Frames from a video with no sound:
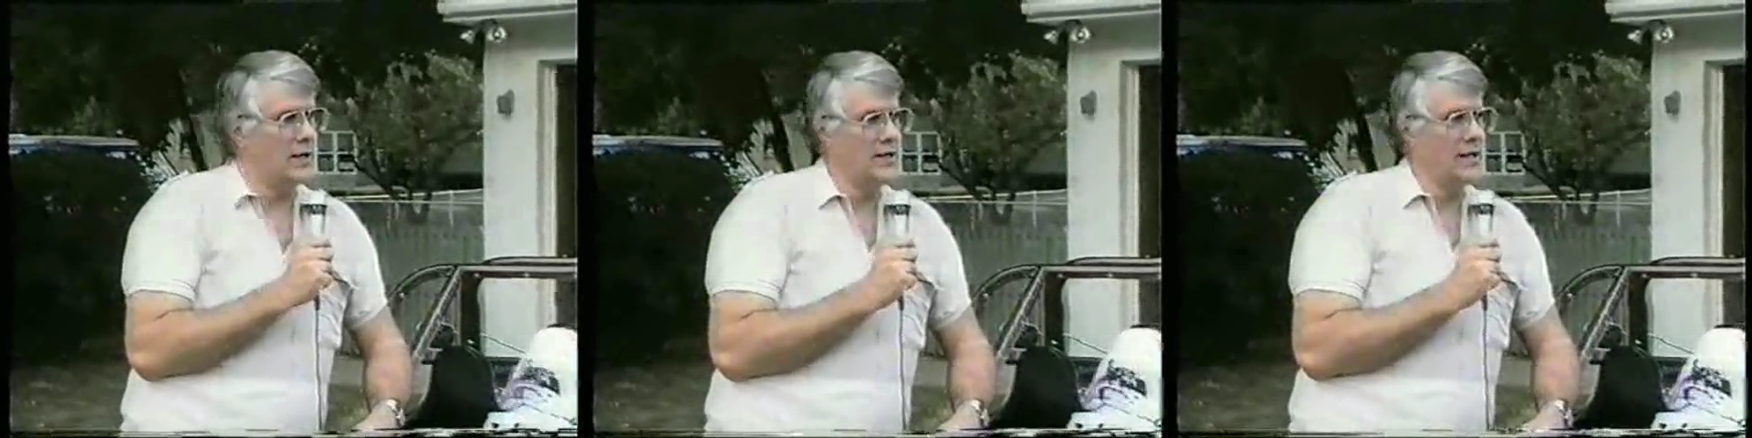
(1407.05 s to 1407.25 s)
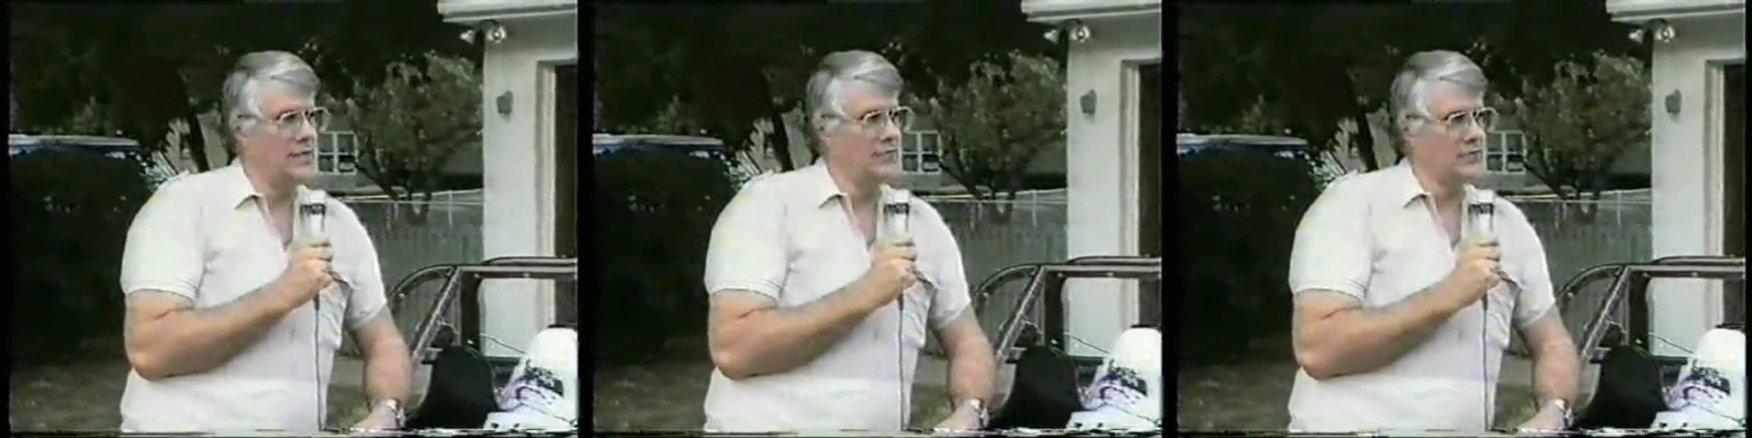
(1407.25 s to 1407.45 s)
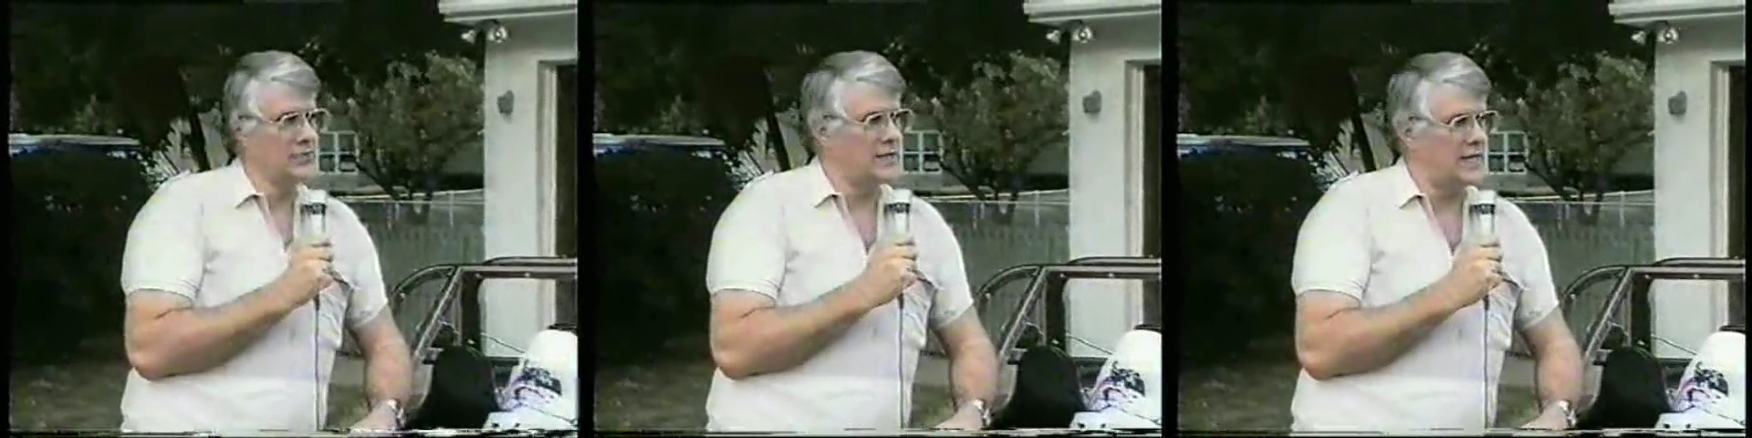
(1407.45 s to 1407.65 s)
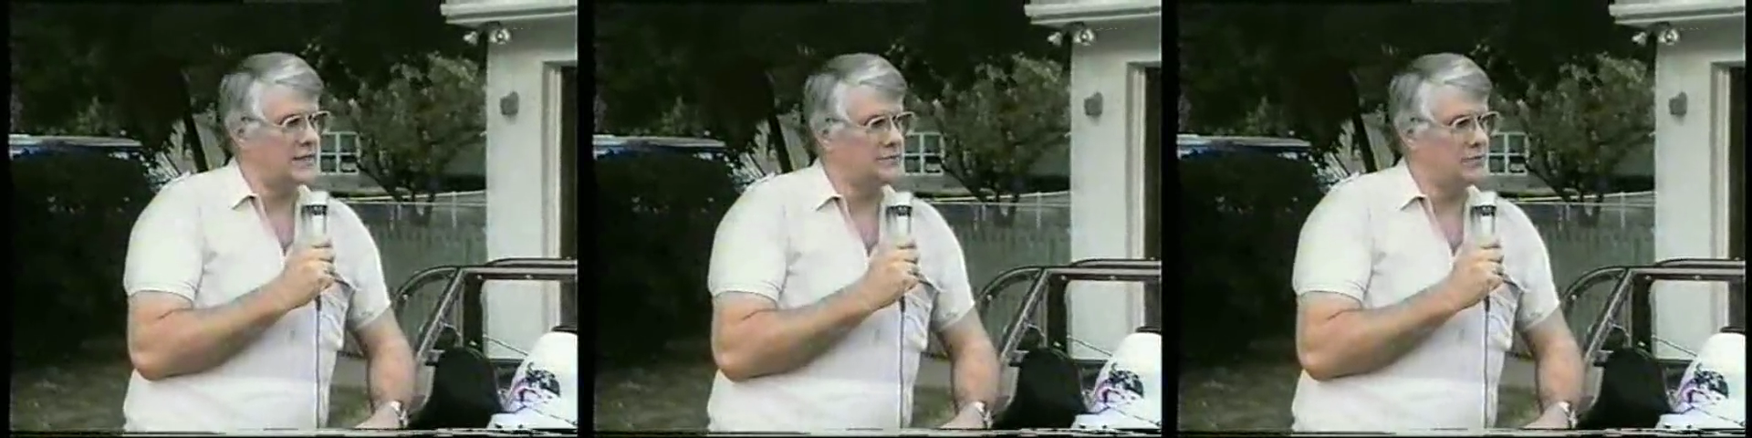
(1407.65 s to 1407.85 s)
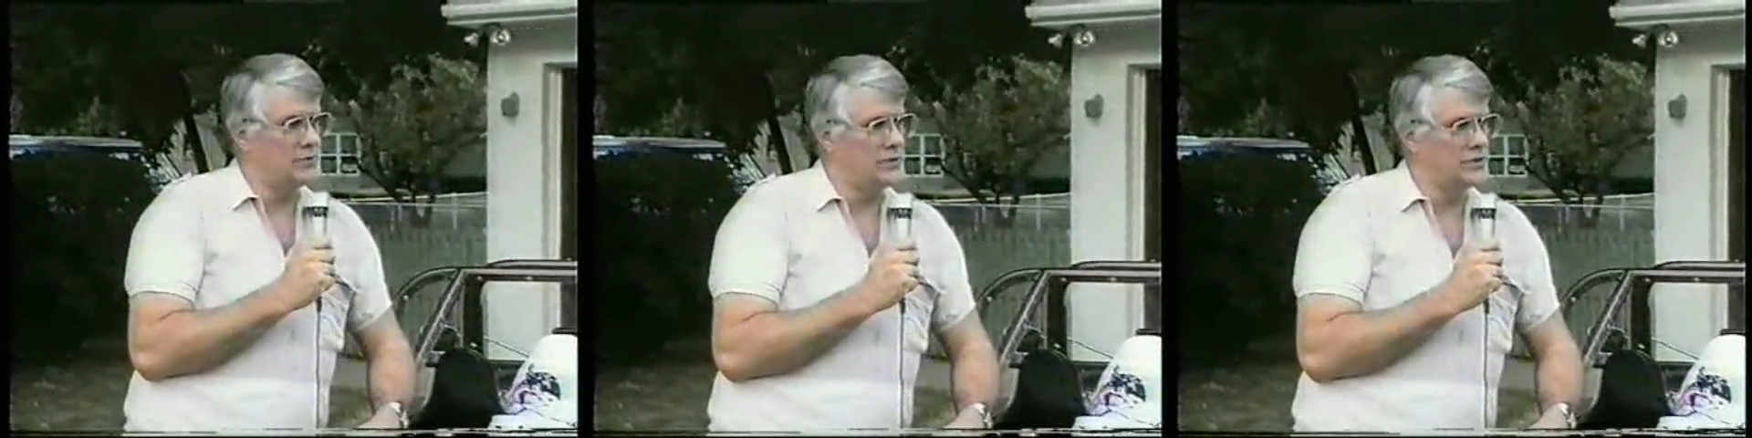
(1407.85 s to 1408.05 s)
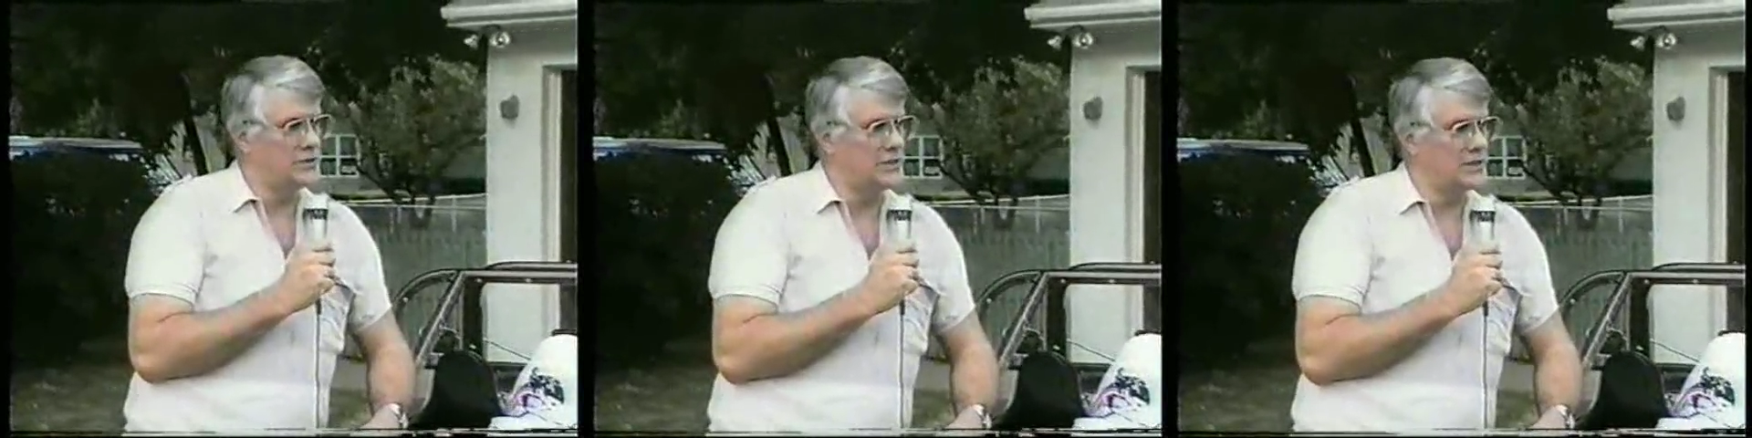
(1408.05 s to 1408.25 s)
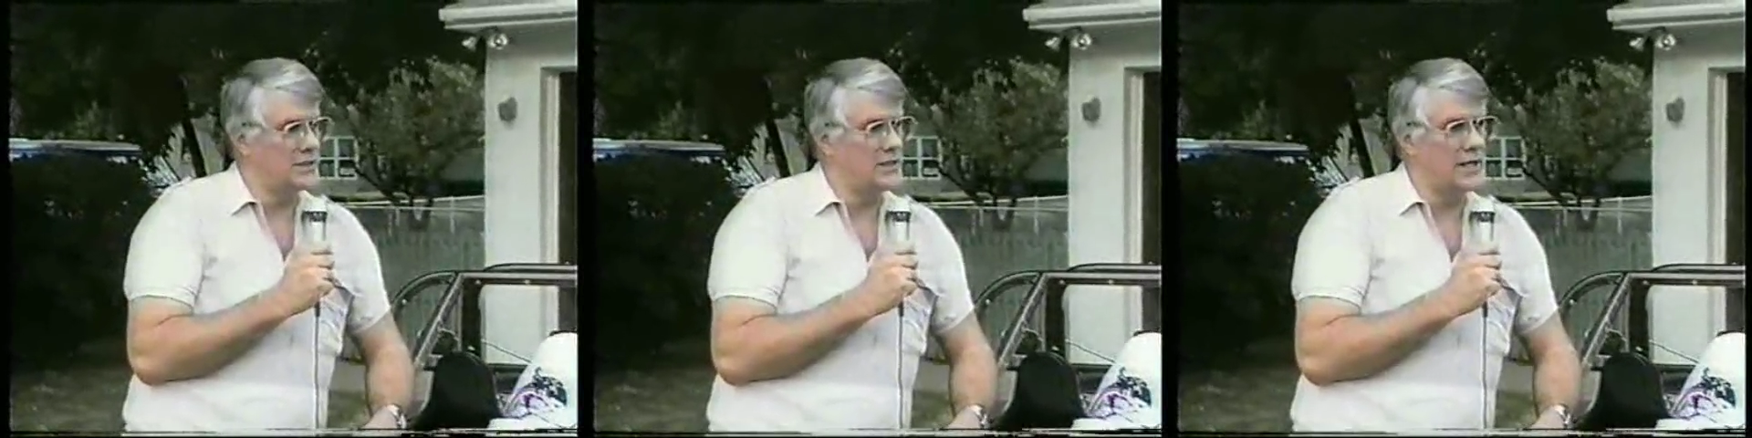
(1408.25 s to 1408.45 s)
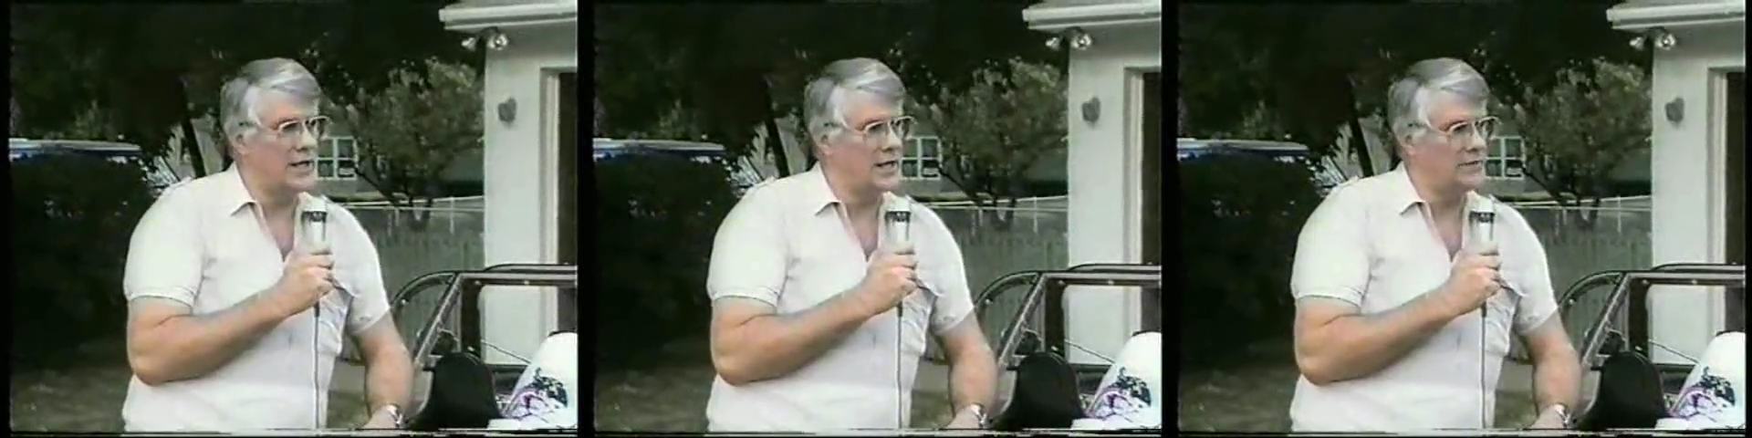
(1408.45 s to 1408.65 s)
our Navy task force
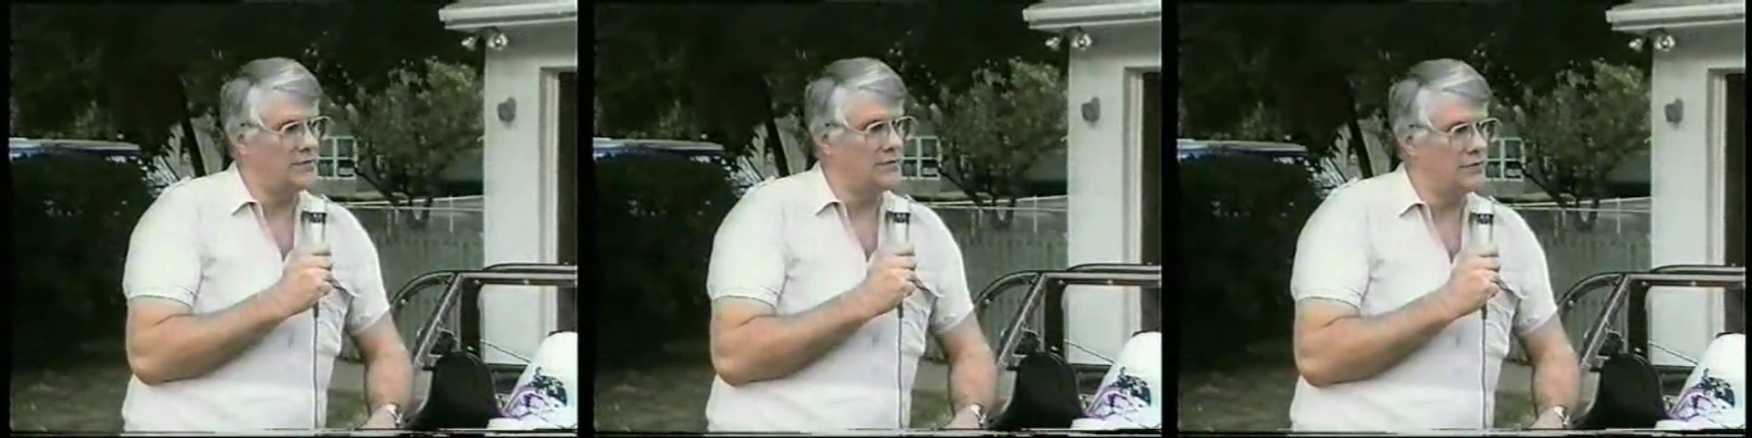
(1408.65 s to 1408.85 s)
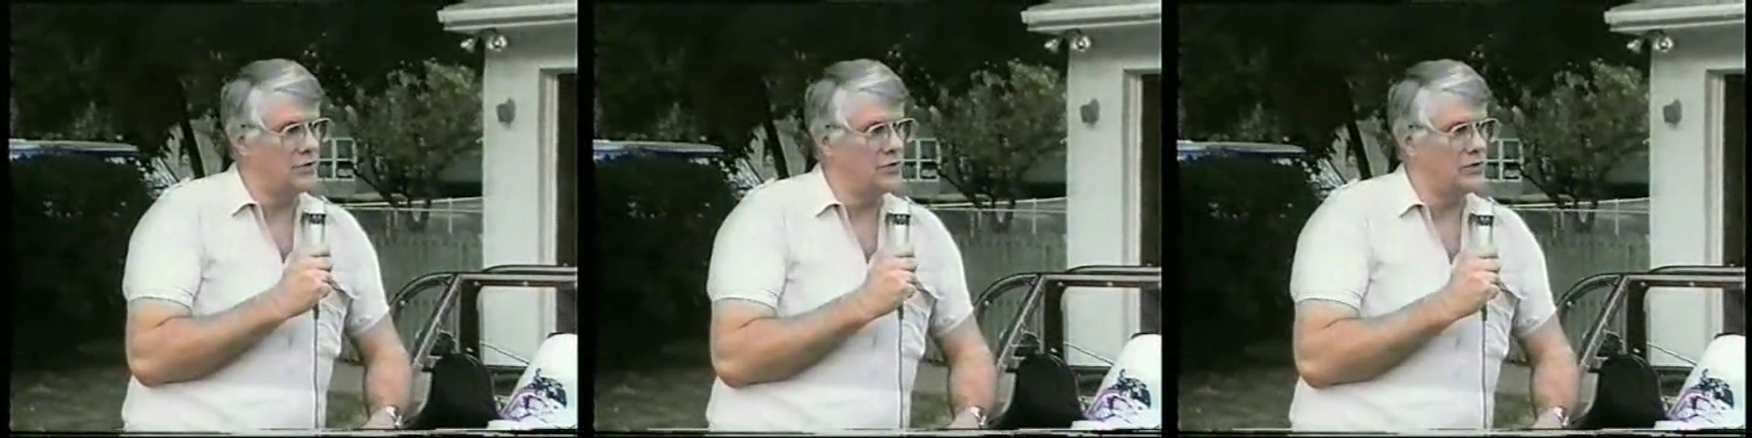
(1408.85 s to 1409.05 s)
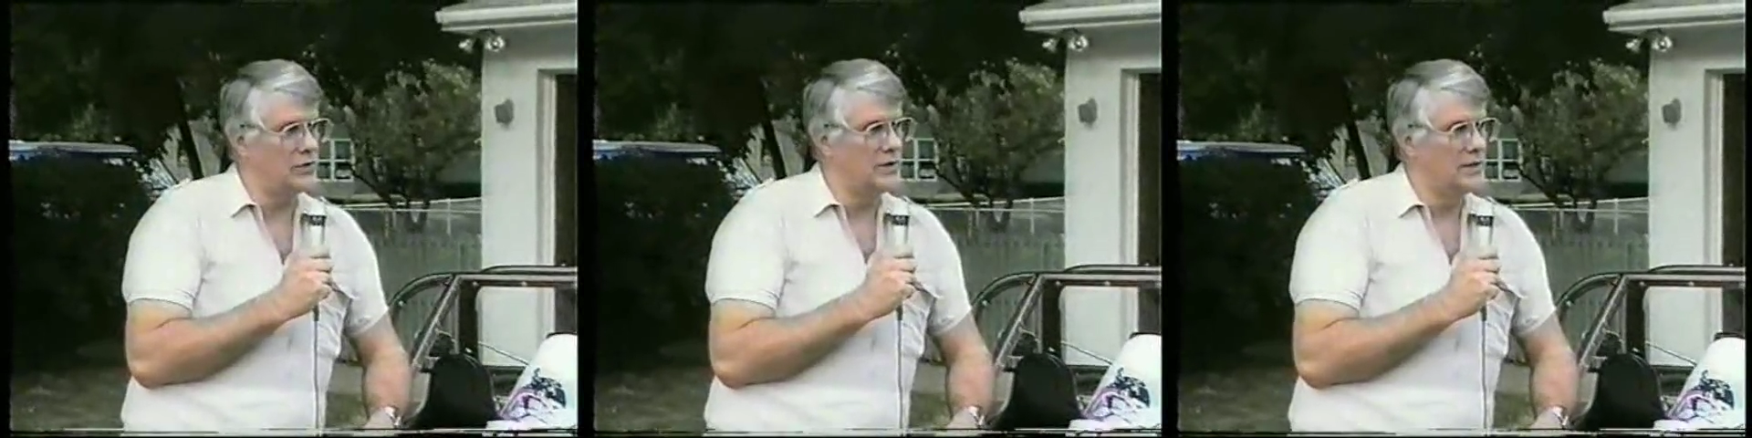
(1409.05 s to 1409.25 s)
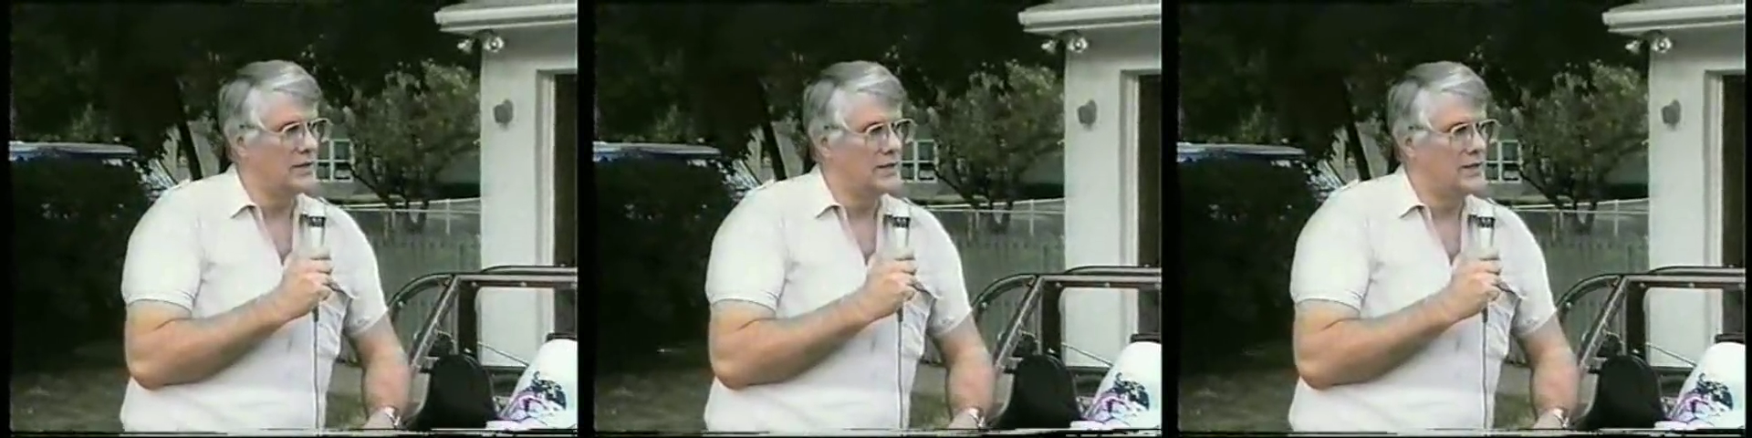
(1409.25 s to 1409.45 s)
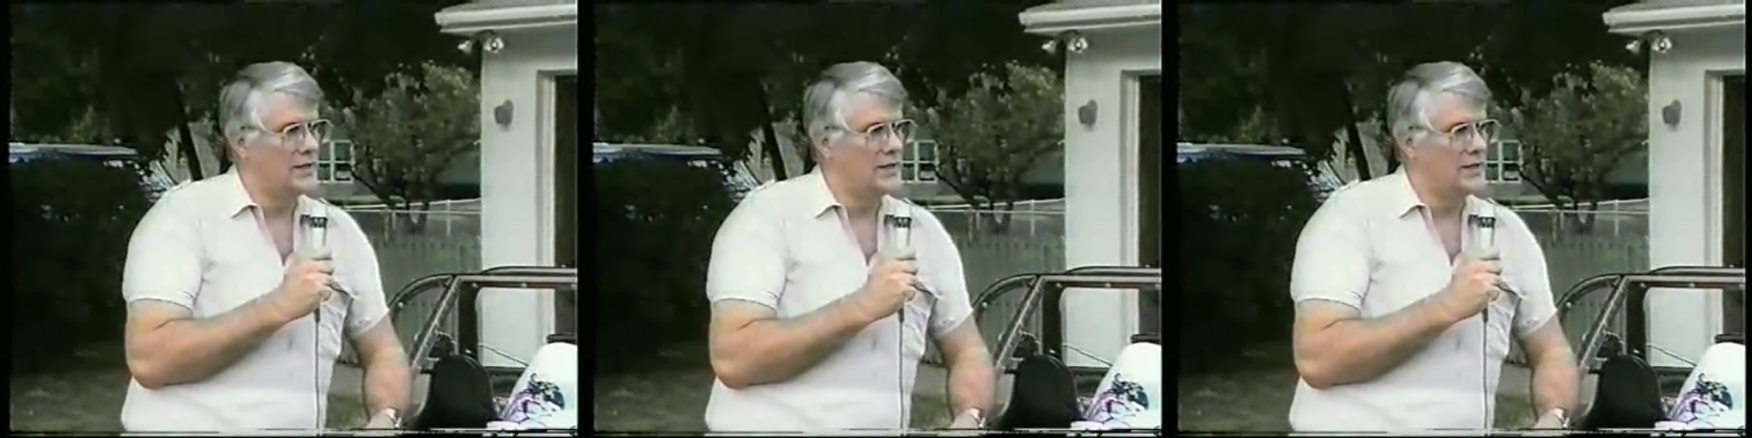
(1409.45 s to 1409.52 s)
did not have the fuel.